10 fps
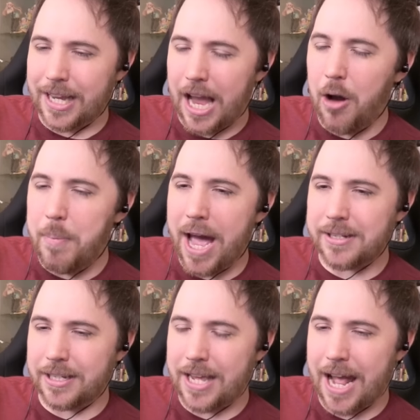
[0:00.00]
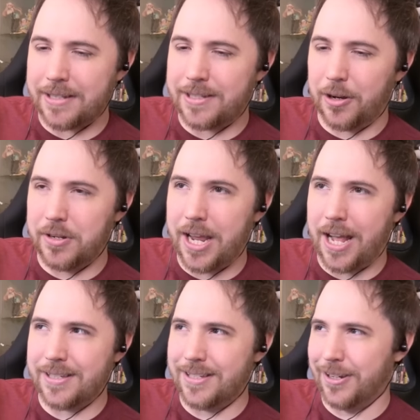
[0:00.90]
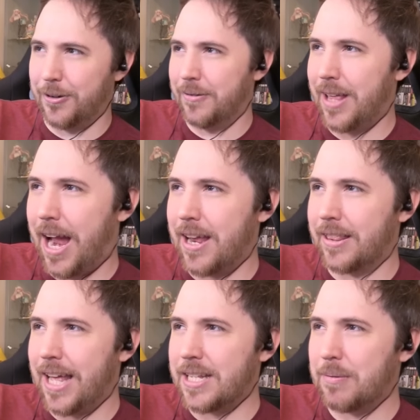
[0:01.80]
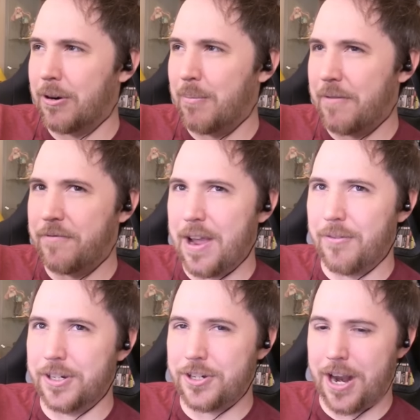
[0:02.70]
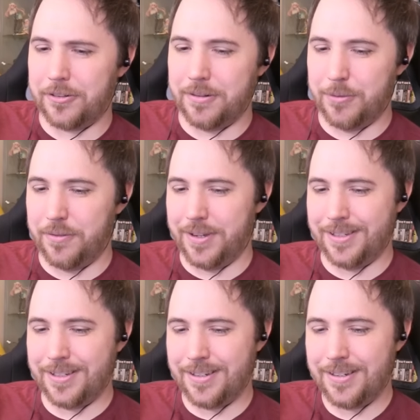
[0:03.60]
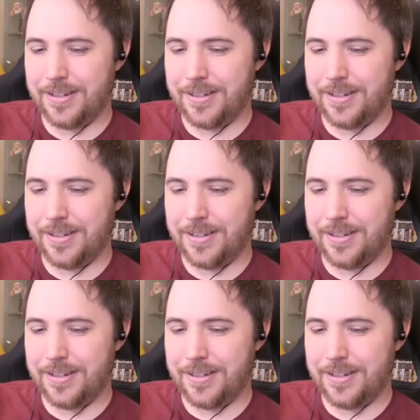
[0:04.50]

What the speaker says: Like, how bad did Cats Don't Dance do? That's one of my favorite childhood movies.